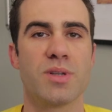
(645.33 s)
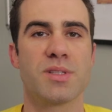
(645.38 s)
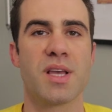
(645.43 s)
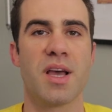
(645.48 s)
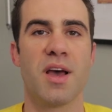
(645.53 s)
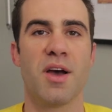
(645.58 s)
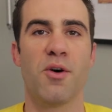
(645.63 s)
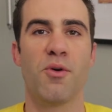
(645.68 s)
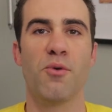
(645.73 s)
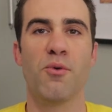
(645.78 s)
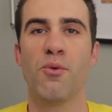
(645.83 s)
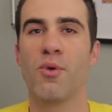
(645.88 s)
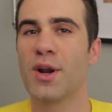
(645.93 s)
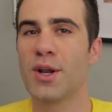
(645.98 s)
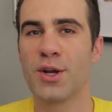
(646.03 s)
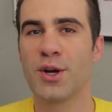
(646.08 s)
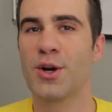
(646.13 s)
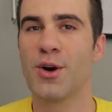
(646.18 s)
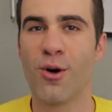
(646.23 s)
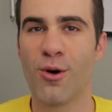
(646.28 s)
was what are
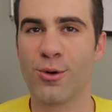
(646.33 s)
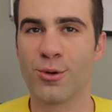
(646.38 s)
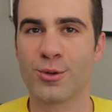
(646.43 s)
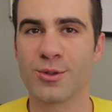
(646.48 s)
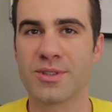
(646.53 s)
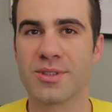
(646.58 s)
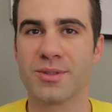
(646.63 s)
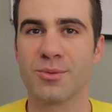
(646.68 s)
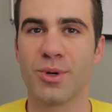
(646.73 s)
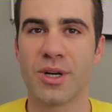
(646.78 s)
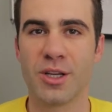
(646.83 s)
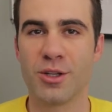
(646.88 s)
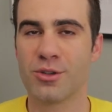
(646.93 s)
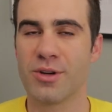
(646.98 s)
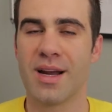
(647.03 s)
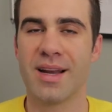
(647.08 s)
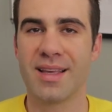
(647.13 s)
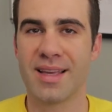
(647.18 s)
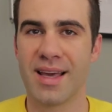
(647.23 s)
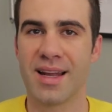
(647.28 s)
your goals? What are you
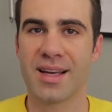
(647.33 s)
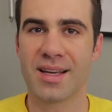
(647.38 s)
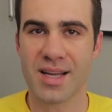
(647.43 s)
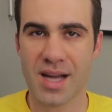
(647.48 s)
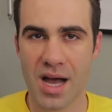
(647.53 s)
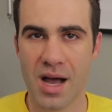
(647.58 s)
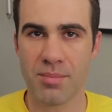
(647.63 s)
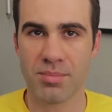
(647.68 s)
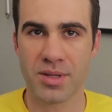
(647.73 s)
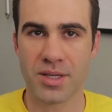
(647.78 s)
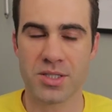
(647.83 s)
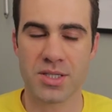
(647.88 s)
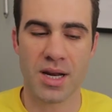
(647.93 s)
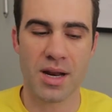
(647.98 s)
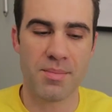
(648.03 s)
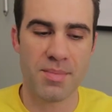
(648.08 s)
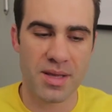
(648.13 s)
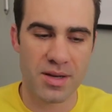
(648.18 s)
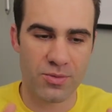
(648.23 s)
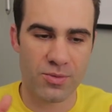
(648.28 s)
trying to get accomplished? And
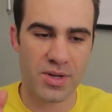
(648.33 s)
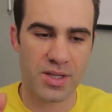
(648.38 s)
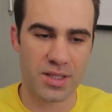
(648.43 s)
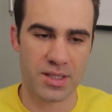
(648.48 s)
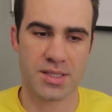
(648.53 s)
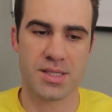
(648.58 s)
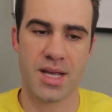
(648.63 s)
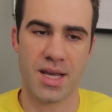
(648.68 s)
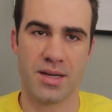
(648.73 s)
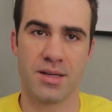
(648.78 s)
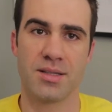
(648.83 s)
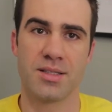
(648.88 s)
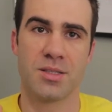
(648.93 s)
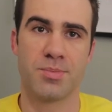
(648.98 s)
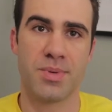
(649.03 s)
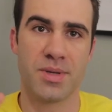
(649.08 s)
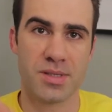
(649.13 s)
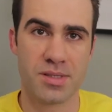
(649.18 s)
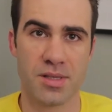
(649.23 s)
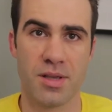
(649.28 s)
I mean real estate
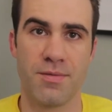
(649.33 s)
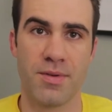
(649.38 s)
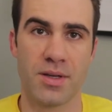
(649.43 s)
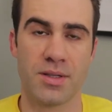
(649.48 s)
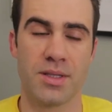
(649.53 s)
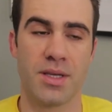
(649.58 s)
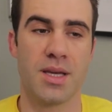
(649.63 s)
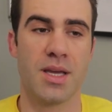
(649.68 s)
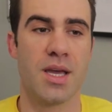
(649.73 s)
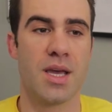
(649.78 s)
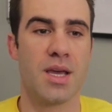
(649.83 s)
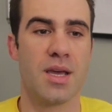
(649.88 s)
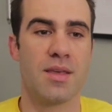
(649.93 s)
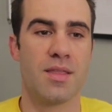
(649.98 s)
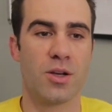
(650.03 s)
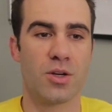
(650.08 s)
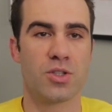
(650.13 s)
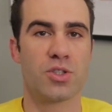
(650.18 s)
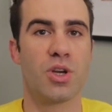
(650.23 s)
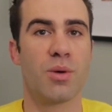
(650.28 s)
specifically.
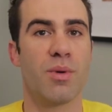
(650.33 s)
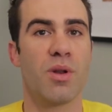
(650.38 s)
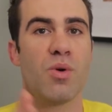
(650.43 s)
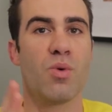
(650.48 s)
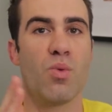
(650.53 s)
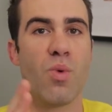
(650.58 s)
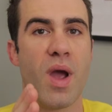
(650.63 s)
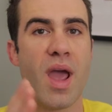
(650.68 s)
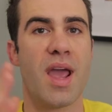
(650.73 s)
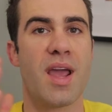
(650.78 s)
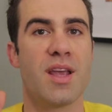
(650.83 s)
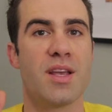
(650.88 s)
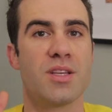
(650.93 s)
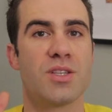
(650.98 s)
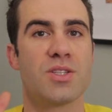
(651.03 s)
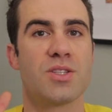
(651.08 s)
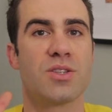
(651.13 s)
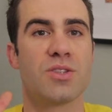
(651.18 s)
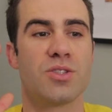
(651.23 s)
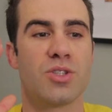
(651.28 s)
There's so many
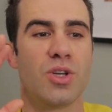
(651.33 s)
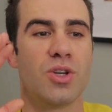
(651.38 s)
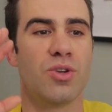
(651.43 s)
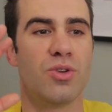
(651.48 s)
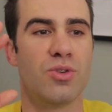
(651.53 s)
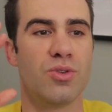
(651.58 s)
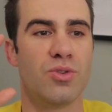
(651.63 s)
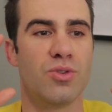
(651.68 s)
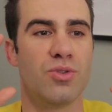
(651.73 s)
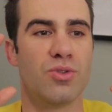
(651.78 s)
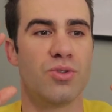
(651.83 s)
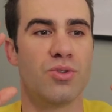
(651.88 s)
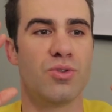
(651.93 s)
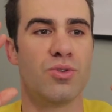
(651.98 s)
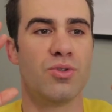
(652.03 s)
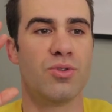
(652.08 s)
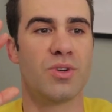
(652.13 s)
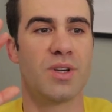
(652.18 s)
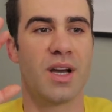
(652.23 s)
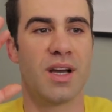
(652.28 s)
ways
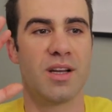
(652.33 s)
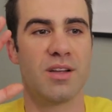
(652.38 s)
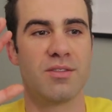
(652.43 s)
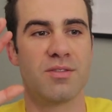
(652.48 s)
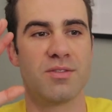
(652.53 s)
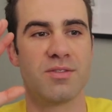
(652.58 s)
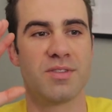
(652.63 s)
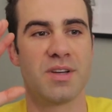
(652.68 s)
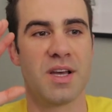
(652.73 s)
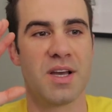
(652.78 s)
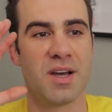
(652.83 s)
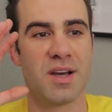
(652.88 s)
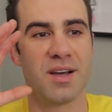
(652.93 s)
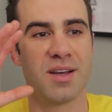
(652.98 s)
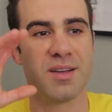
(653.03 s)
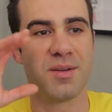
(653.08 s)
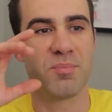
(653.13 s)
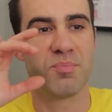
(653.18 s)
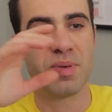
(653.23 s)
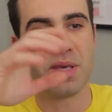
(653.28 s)
to kind of
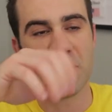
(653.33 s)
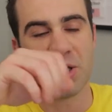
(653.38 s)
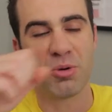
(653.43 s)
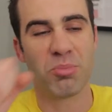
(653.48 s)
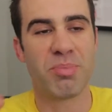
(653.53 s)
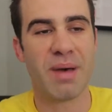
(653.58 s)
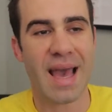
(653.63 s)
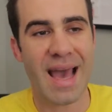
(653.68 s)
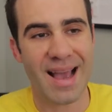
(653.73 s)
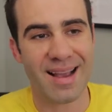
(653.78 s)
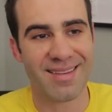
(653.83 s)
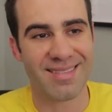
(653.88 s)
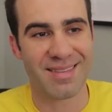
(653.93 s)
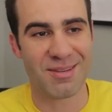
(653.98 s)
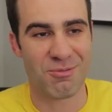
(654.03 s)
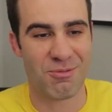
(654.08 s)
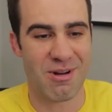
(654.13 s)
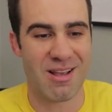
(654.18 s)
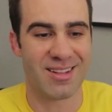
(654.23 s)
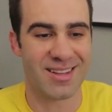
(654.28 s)
peel back the
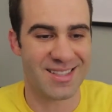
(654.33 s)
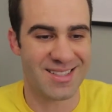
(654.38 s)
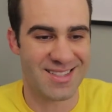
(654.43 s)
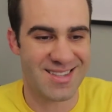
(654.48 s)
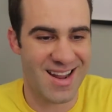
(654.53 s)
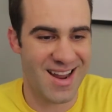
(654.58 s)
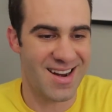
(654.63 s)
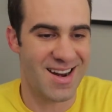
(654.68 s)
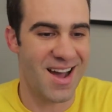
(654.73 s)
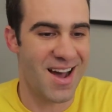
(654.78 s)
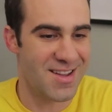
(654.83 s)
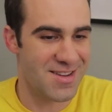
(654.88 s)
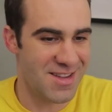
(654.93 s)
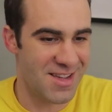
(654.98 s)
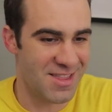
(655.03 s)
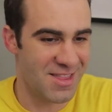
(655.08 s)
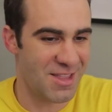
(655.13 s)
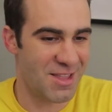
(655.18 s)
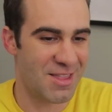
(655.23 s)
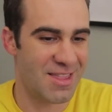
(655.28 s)
real estate
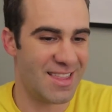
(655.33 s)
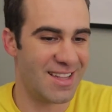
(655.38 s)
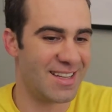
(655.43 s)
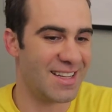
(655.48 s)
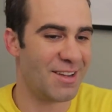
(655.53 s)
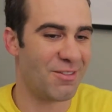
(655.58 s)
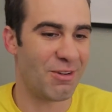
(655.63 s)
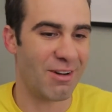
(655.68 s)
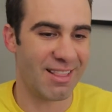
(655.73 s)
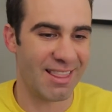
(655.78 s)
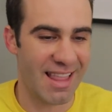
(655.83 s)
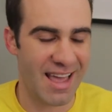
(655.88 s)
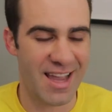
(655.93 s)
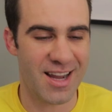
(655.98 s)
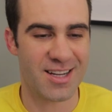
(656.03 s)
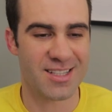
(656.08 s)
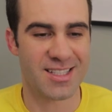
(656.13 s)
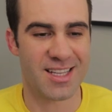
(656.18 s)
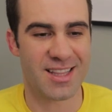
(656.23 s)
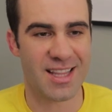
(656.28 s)
onion, the, the different
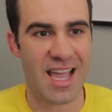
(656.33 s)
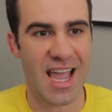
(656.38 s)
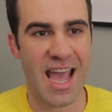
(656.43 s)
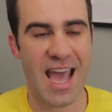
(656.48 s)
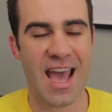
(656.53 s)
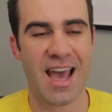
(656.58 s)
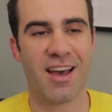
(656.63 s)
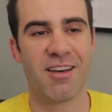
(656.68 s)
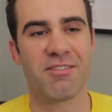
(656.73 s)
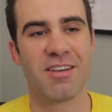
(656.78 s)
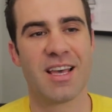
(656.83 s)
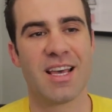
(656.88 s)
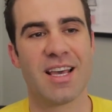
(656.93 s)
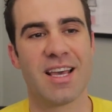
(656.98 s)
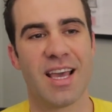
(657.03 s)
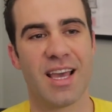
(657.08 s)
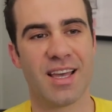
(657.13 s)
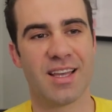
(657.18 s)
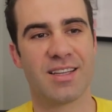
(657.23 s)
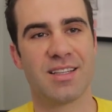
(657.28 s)
layers that they have,
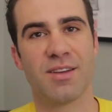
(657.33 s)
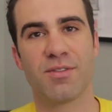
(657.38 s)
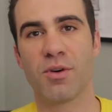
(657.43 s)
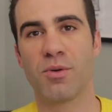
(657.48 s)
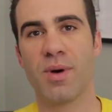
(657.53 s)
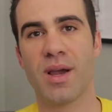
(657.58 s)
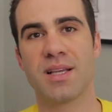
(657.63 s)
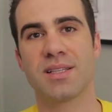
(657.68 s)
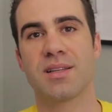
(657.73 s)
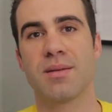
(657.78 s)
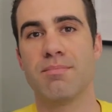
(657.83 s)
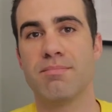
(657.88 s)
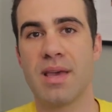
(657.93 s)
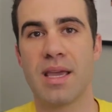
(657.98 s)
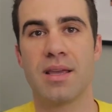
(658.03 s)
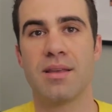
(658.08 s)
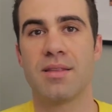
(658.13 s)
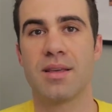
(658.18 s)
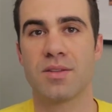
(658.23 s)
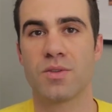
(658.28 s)
and different ways to
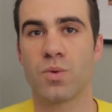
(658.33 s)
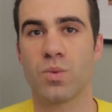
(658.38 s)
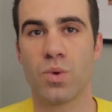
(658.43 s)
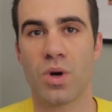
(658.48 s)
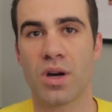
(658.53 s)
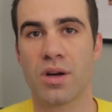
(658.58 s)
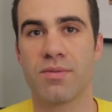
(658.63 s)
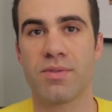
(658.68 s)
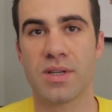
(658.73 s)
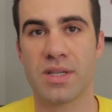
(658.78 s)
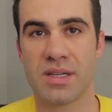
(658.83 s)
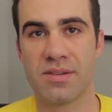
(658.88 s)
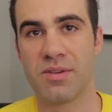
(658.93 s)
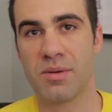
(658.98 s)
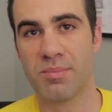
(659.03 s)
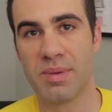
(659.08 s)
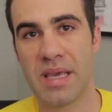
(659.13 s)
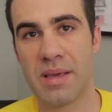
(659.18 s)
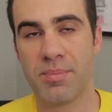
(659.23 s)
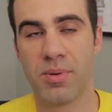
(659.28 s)
make this work for
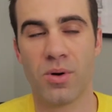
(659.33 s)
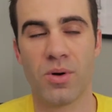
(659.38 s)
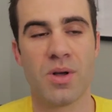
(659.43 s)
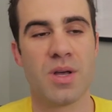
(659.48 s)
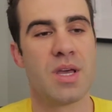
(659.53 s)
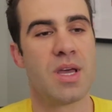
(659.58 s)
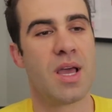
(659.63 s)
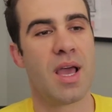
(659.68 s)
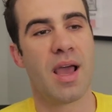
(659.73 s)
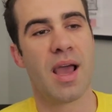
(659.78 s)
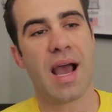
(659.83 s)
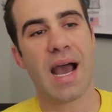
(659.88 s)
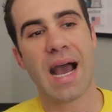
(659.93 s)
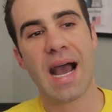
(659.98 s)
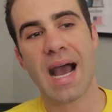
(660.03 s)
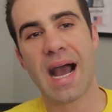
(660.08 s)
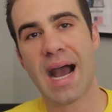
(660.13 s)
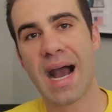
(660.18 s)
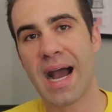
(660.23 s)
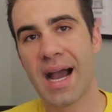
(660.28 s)
different people.
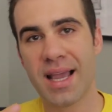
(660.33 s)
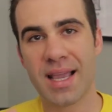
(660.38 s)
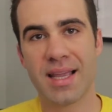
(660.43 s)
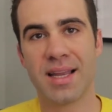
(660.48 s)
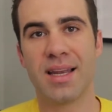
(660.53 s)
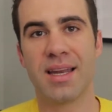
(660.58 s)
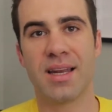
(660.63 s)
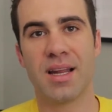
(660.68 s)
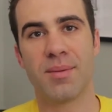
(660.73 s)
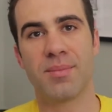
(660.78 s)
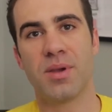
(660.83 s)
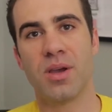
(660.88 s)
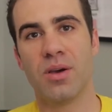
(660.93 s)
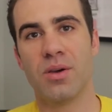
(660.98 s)
I ended up